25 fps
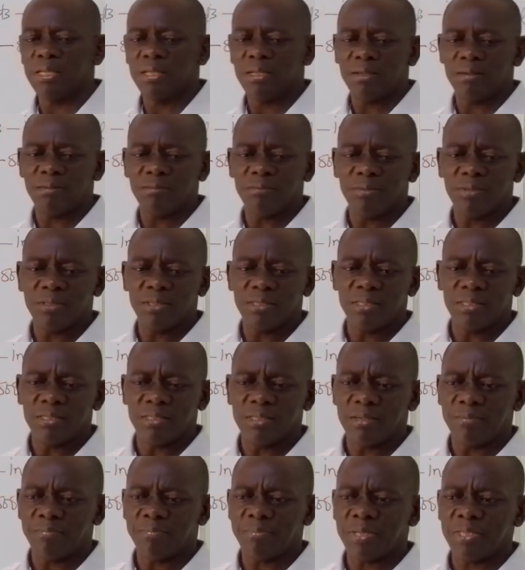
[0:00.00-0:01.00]

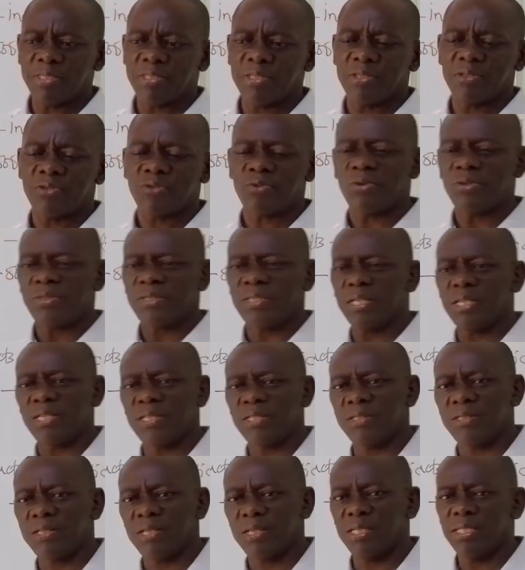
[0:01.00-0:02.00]
the place is
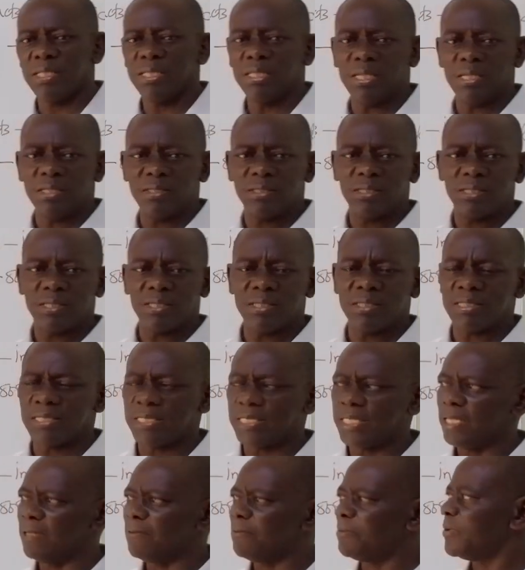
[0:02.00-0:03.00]
congested, yes, it
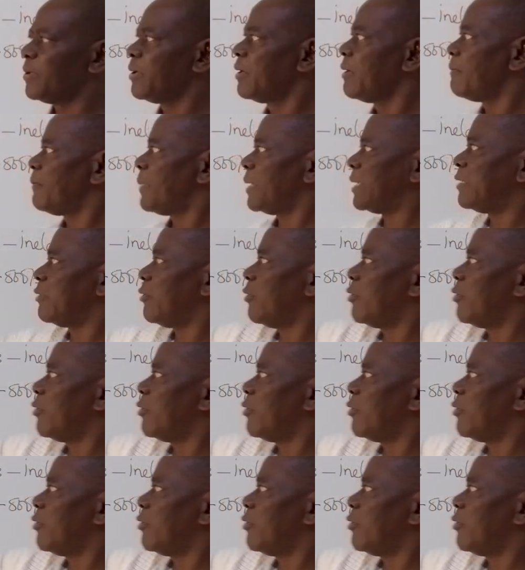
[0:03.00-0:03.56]
is cheap, but